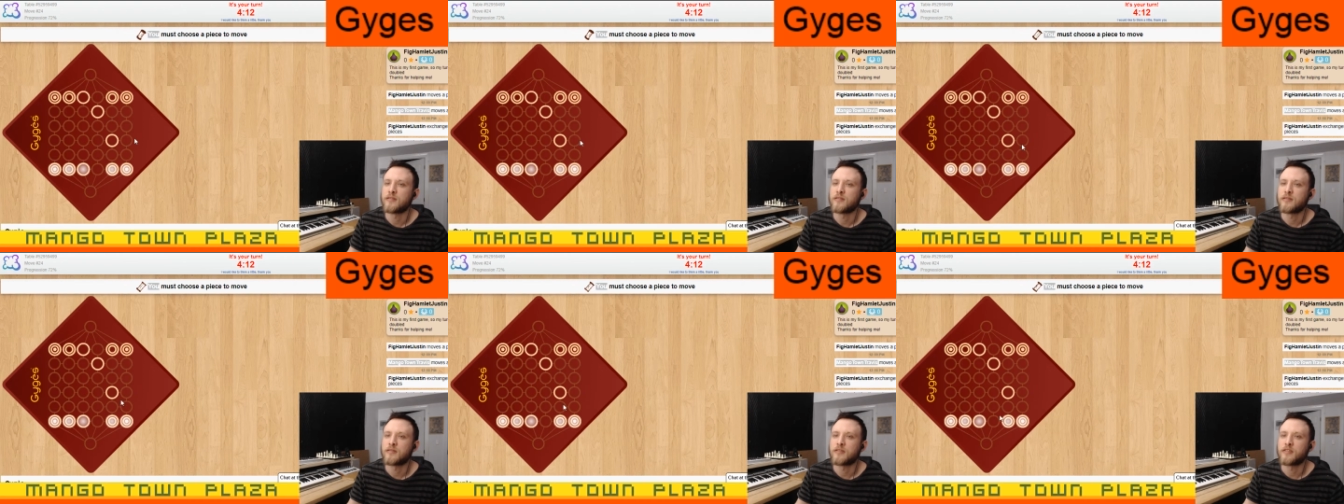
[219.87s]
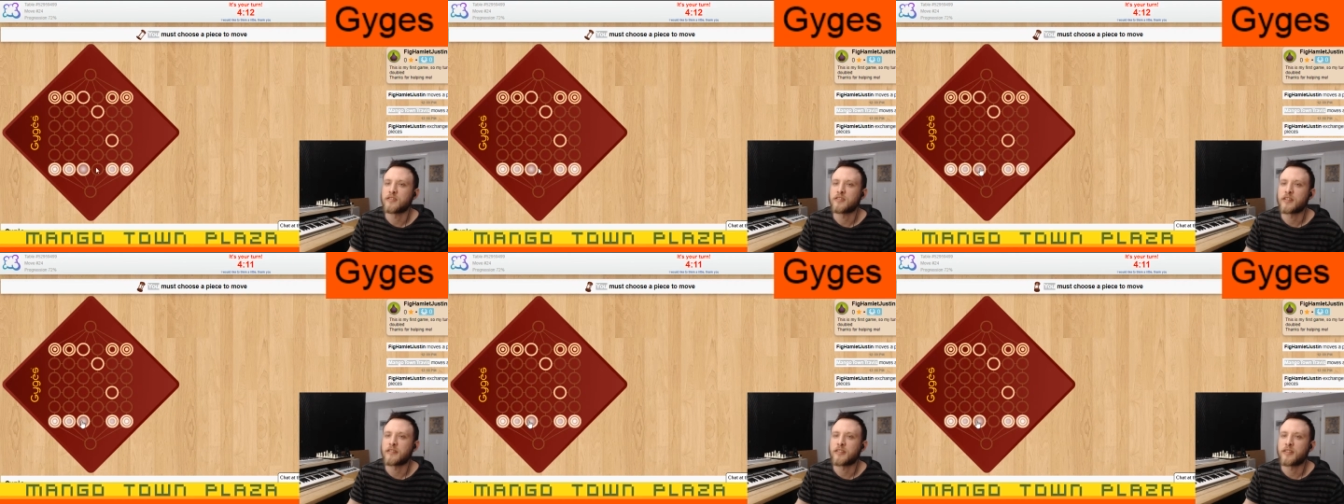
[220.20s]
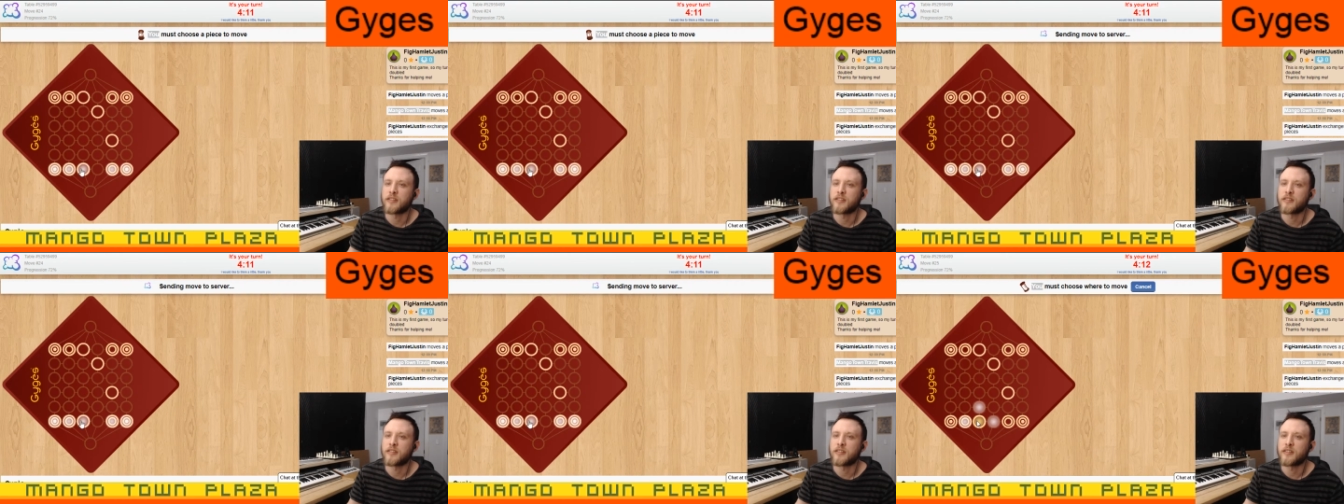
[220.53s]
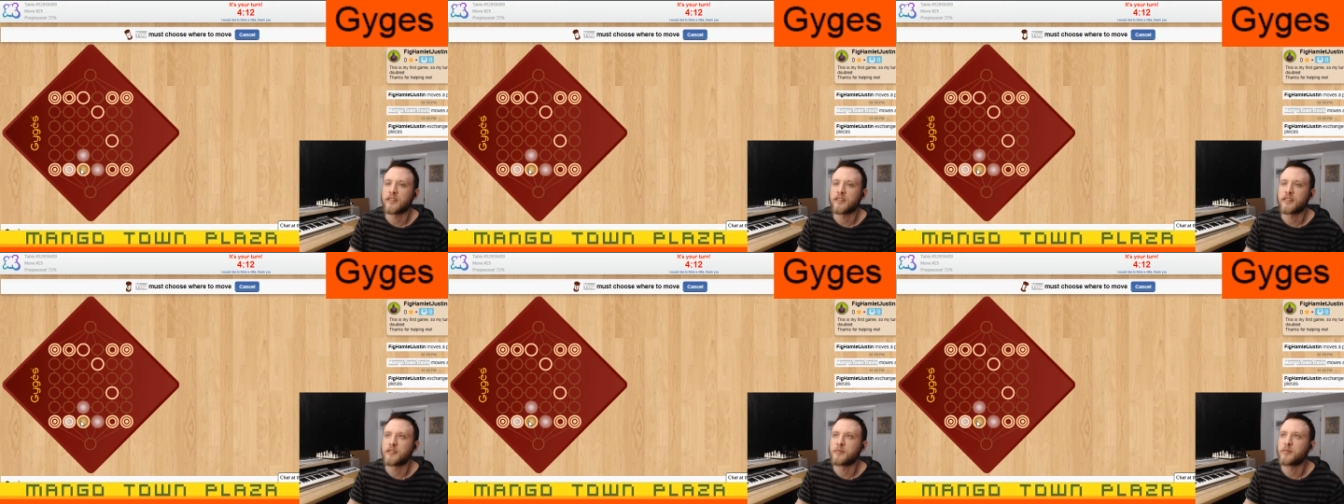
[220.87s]
You just have to. I
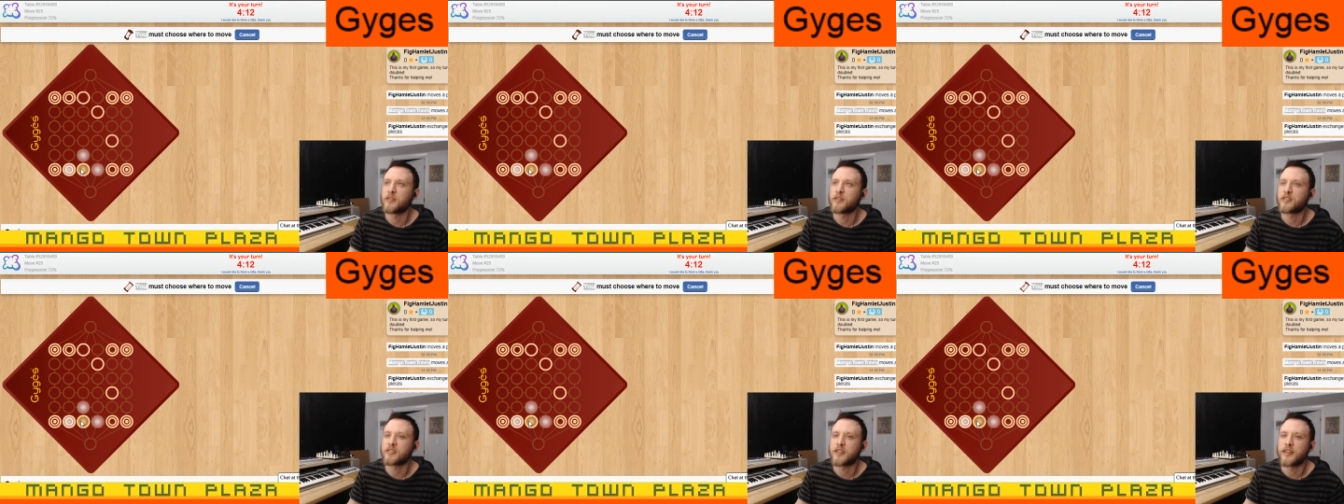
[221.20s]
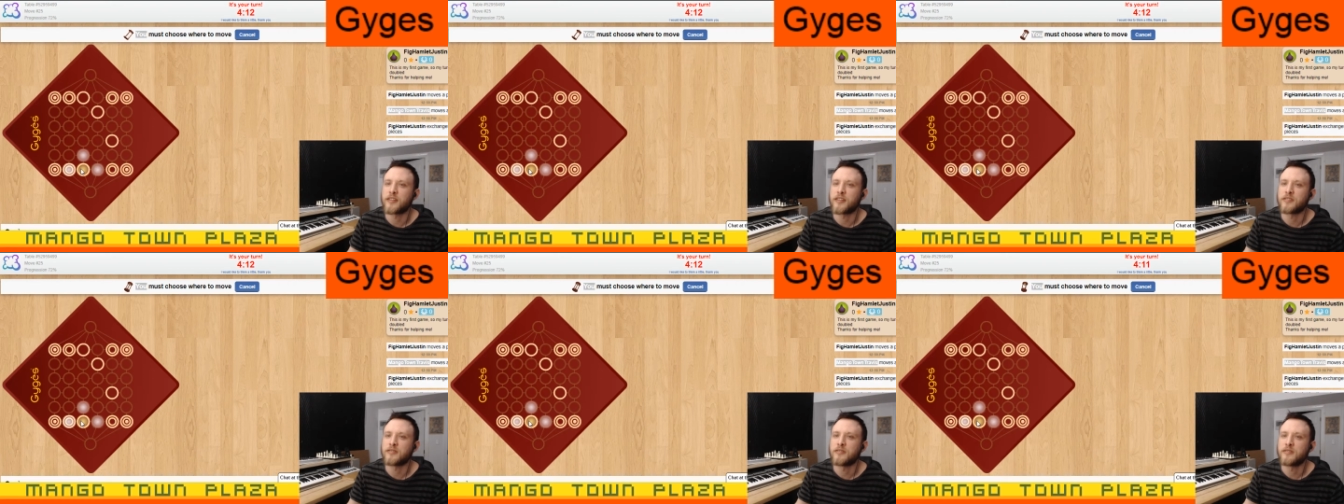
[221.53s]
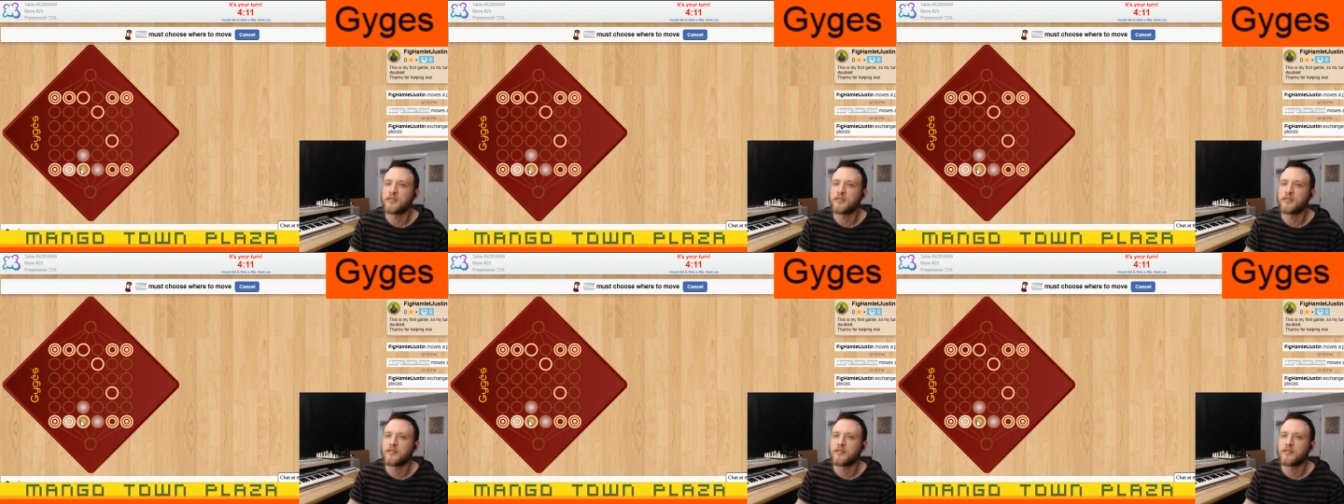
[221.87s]
think you push cancel.